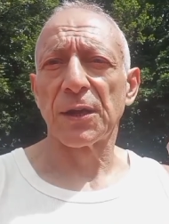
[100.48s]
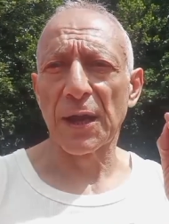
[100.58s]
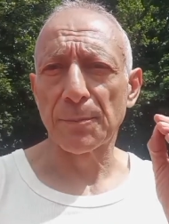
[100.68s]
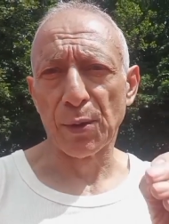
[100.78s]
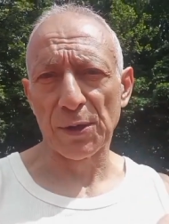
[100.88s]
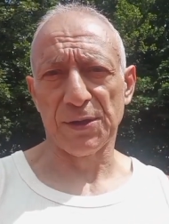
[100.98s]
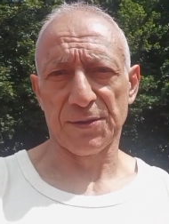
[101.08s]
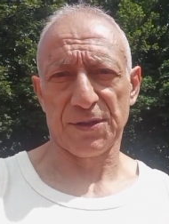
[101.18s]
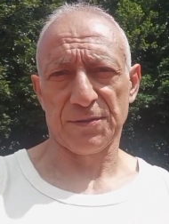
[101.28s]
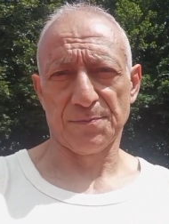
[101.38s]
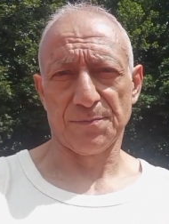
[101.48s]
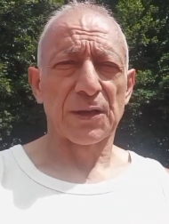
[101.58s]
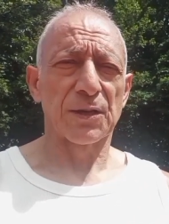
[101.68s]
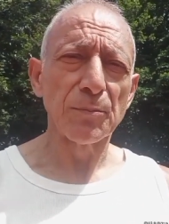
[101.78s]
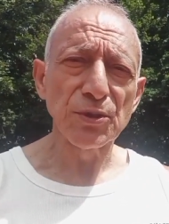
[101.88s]
like bunions.
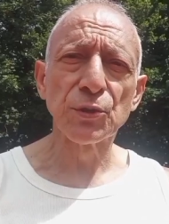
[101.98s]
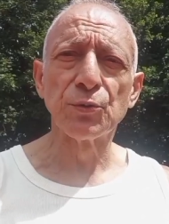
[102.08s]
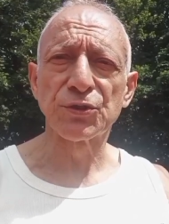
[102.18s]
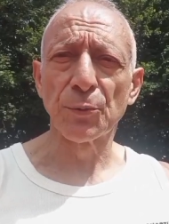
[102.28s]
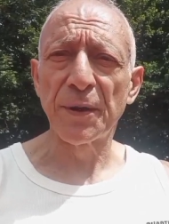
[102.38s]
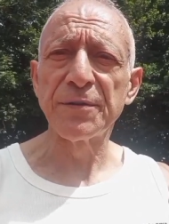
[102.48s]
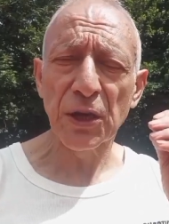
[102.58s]
Number two, superior